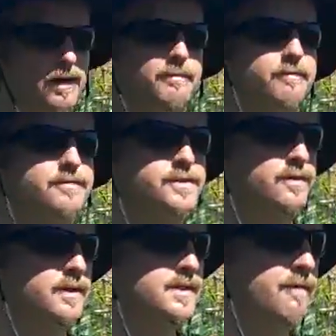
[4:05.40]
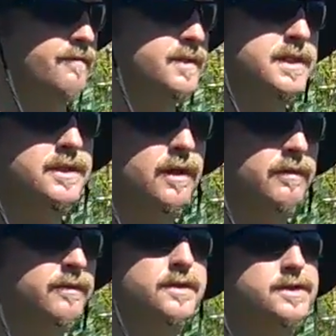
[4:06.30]
climate for soy in San Francisco.
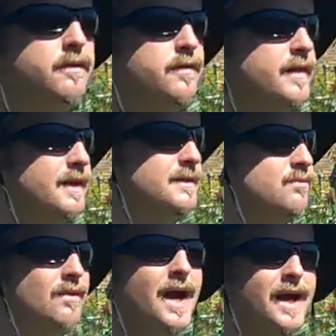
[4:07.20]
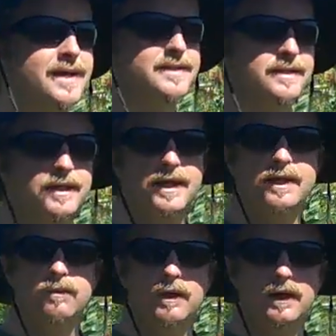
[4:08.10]
There's other things, rice,
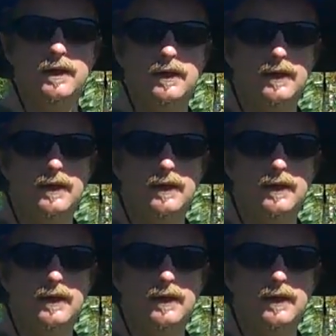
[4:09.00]
quinoa.